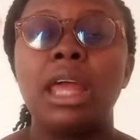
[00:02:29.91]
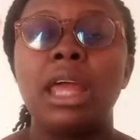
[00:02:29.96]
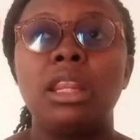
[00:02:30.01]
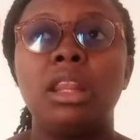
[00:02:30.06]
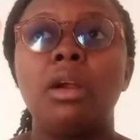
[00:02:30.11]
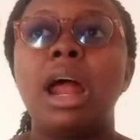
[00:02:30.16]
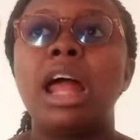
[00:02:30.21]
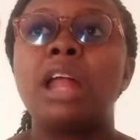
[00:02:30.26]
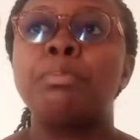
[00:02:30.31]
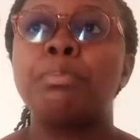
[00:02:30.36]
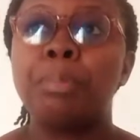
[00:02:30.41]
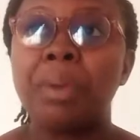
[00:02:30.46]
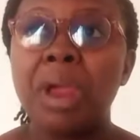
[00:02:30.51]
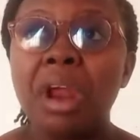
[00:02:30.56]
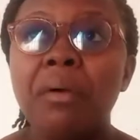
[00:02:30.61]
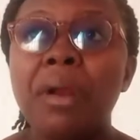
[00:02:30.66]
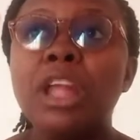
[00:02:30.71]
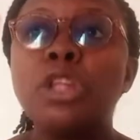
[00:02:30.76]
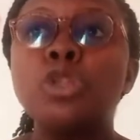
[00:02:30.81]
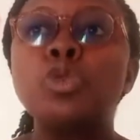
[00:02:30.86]
There are
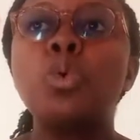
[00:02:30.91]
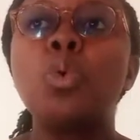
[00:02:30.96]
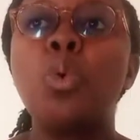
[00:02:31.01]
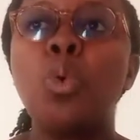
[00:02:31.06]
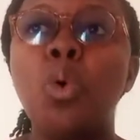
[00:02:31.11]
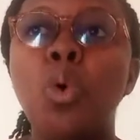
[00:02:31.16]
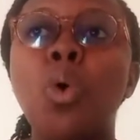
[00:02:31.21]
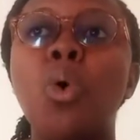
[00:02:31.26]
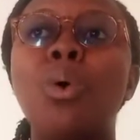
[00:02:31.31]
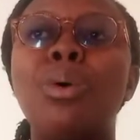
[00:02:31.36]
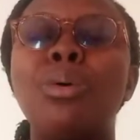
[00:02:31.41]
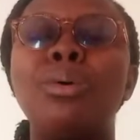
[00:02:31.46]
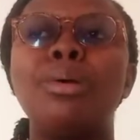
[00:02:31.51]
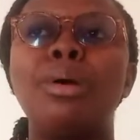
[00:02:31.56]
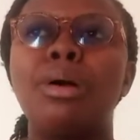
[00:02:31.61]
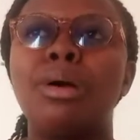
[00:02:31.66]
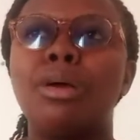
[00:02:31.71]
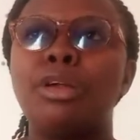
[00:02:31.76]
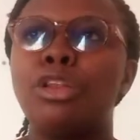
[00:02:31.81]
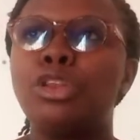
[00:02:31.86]
parents who
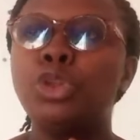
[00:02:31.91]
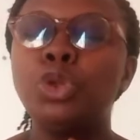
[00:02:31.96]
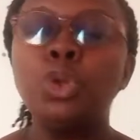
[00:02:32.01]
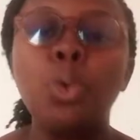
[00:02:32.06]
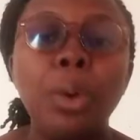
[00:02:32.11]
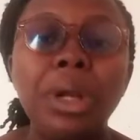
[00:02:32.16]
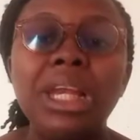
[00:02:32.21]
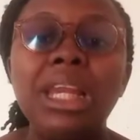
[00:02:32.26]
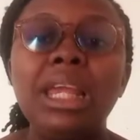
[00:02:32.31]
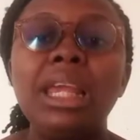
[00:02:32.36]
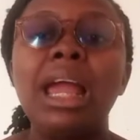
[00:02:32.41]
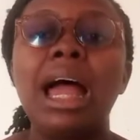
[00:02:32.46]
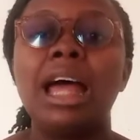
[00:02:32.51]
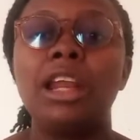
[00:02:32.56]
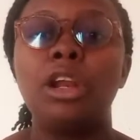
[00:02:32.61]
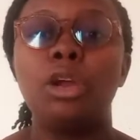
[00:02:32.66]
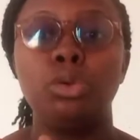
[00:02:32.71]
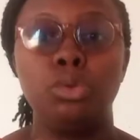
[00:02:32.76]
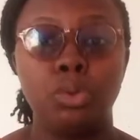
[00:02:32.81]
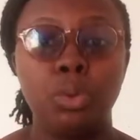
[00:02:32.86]
knowingly
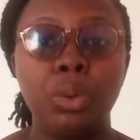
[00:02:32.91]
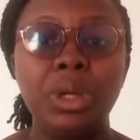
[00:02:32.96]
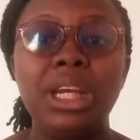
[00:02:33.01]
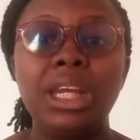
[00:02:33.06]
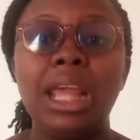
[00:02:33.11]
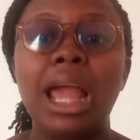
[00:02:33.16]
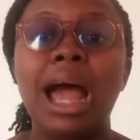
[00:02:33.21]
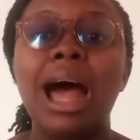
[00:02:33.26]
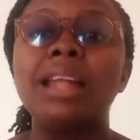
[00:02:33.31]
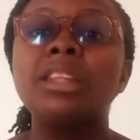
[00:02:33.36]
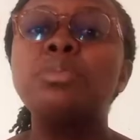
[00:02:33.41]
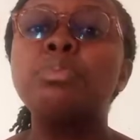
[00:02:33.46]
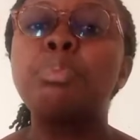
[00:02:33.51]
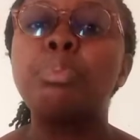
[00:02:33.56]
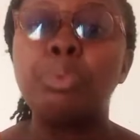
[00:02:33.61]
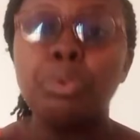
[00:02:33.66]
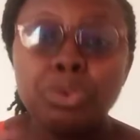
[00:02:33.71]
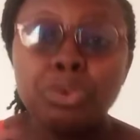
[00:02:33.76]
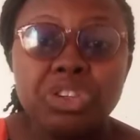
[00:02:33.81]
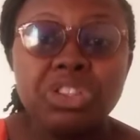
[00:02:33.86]
and unknowingly had
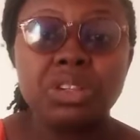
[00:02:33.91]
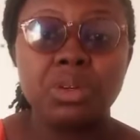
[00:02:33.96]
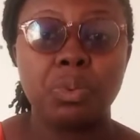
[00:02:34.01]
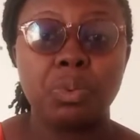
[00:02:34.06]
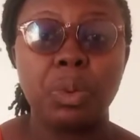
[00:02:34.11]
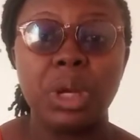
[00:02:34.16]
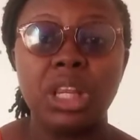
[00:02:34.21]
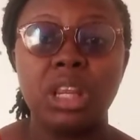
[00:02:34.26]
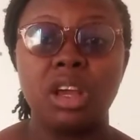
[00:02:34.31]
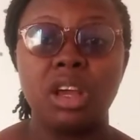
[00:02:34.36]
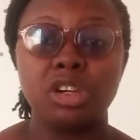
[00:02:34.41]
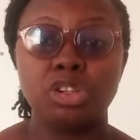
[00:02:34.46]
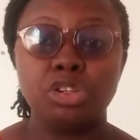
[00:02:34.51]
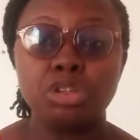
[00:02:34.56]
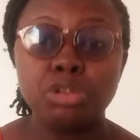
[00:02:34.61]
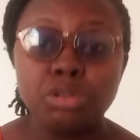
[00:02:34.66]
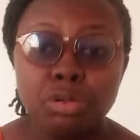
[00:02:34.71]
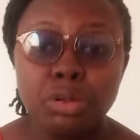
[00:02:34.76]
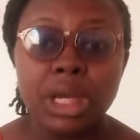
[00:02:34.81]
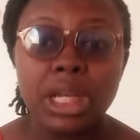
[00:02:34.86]
pushed away their
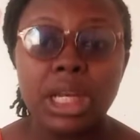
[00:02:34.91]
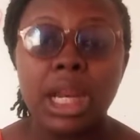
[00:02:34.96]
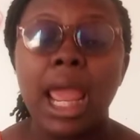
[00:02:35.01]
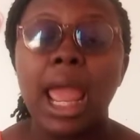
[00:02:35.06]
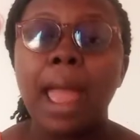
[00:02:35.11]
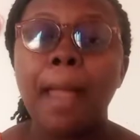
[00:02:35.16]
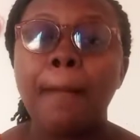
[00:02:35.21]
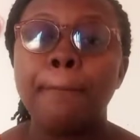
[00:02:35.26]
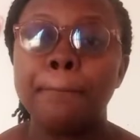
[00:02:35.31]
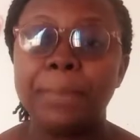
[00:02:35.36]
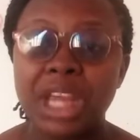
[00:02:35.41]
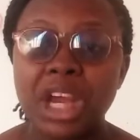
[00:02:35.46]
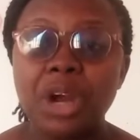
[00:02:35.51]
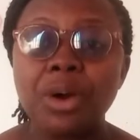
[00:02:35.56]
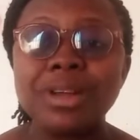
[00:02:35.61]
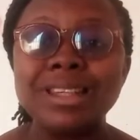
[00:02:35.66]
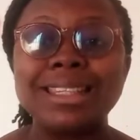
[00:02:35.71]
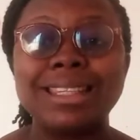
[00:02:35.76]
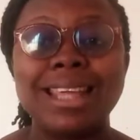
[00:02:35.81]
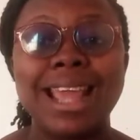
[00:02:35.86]
children
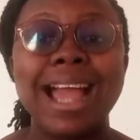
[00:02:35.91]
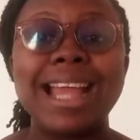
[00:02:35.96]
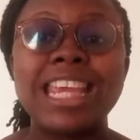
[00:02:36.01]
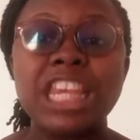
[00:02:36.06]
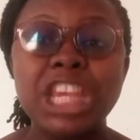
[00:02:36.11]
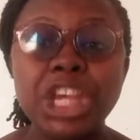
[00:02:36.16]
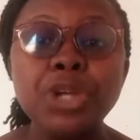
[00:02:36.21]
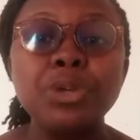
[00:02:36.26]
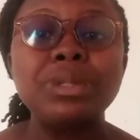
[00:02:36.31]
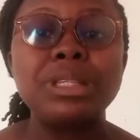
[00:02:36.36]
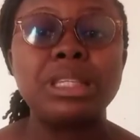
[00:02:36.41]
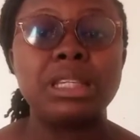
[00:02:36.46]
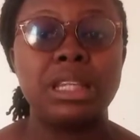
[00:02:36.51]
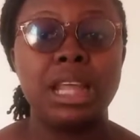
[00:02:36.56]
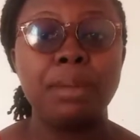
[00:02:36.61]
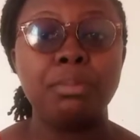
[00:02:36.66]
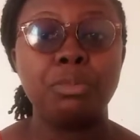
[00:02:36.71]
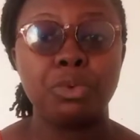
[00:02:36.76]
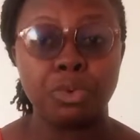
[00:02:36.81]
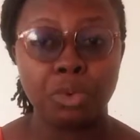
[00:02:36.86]
because they accused
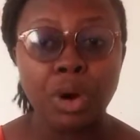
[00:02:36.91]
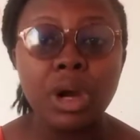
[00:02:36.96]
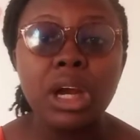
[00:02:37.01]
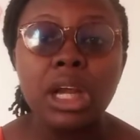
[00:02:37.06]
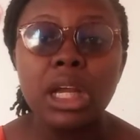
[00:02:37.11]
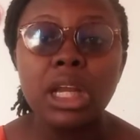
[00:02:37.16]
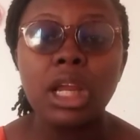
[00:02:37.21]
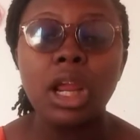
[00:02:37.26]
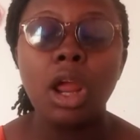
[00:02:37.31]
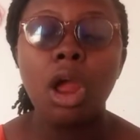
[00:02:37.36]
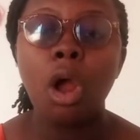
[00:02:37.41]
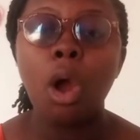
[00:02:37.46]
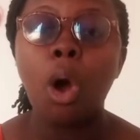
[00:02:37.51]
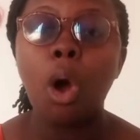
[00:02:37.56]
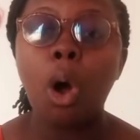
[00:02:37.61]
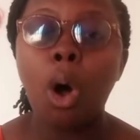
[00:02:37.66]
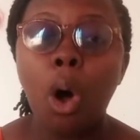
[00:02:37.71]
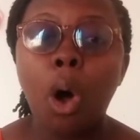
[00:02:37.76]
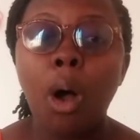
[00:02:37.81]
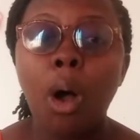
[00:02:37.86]
them wrongly,
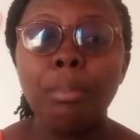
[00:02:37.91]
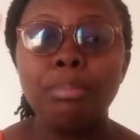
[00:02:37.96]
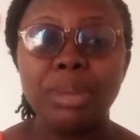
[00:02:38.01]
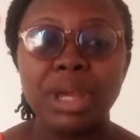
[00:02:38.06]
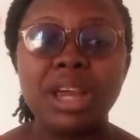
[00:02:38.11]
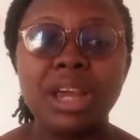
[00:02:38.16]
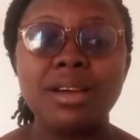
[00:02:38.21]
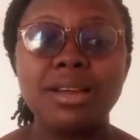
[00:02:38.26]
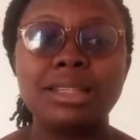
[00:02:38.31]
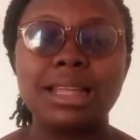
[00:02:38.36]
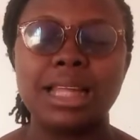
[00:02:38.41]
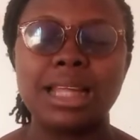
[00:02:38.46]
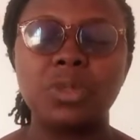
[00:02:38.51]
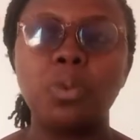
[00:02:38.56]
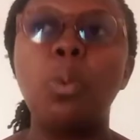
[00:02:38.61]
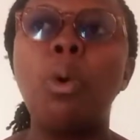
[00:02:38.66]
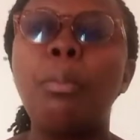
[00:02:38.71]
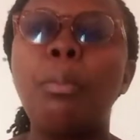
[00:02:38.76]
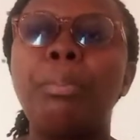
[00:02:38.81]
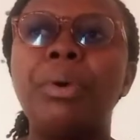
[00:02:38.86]
or because at
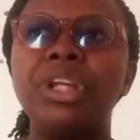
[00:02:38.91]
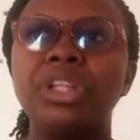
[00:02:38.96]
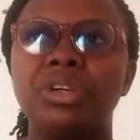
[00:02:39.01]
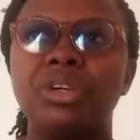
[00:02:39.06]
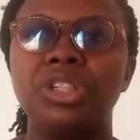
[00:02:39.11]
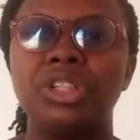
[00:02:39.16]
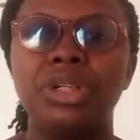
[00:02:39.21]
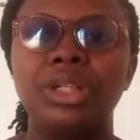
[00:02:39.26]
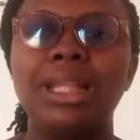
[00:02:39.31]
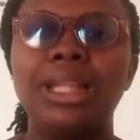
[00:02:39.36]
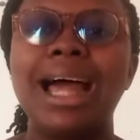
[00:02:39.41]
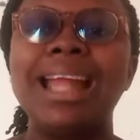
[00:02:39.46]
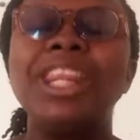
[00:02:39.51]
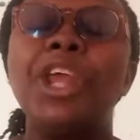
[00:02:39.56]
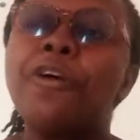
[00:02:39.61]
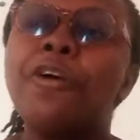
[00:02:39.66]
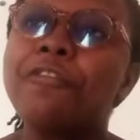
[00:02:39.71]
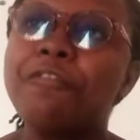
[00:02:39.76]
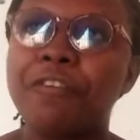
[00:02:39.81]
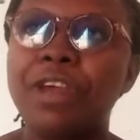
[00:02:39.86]
one point or the other they
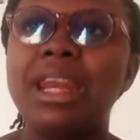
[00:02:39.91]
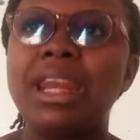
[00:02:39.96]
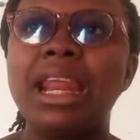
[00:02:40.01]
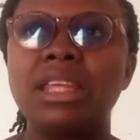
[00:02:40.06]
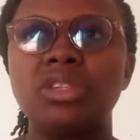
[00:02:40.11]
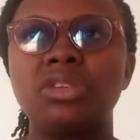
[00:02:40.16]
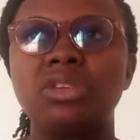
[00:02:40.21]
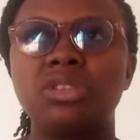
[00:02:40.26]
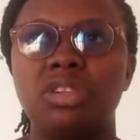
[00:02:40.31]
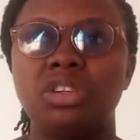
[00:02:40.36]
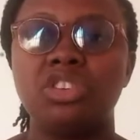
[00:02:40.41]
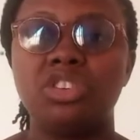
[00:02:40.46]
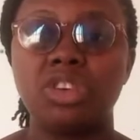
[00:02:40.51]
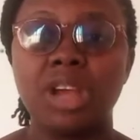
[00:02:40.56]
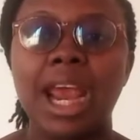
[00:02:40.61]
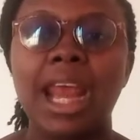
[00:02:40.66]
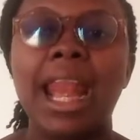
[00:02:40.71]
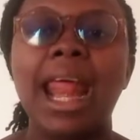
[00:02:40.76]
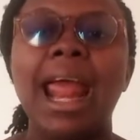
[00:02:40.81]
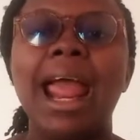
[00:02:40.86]
offended such a
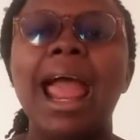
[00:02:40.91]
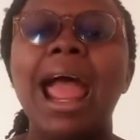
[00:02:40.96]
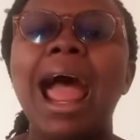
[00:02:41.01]
child,